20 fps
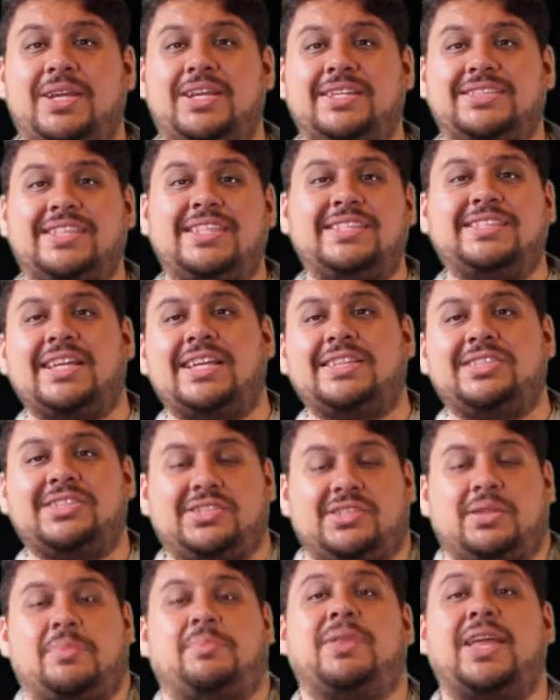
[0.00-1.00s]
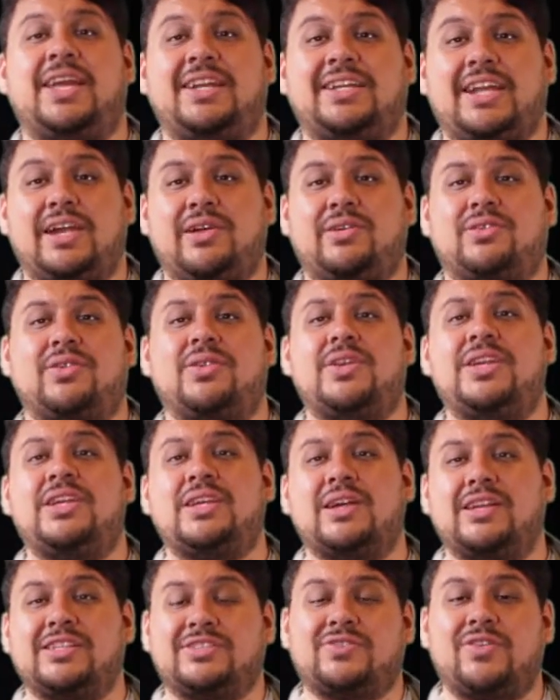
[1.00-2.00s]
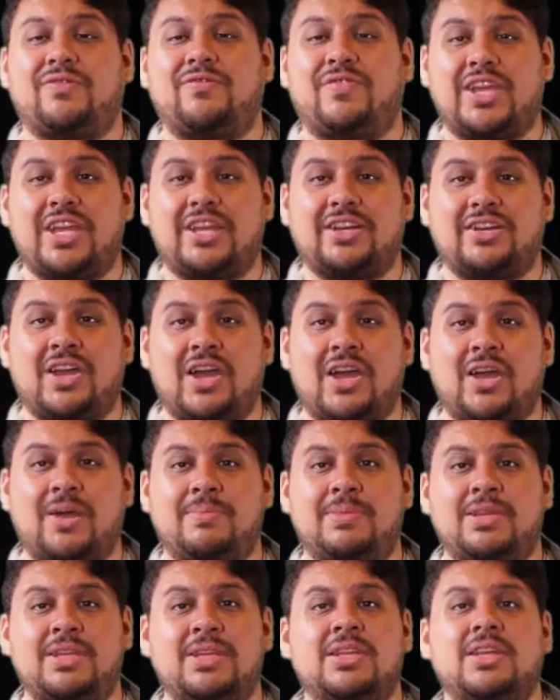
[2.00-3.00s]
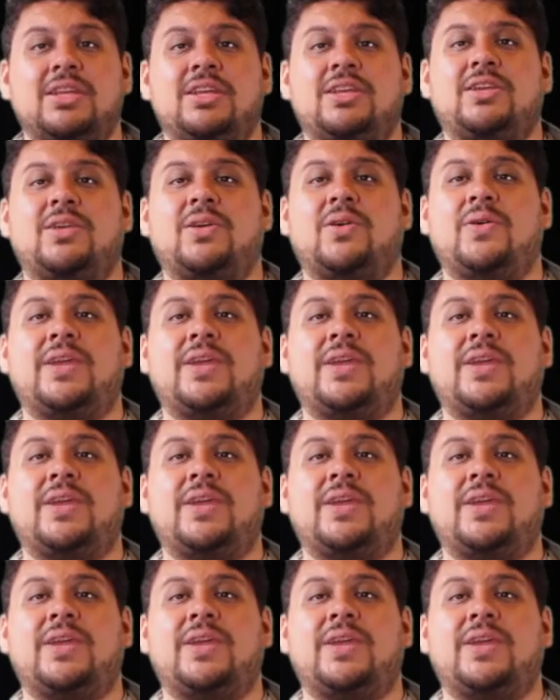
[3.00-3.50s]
because he's not just a bland character. He comes from Vietnam. He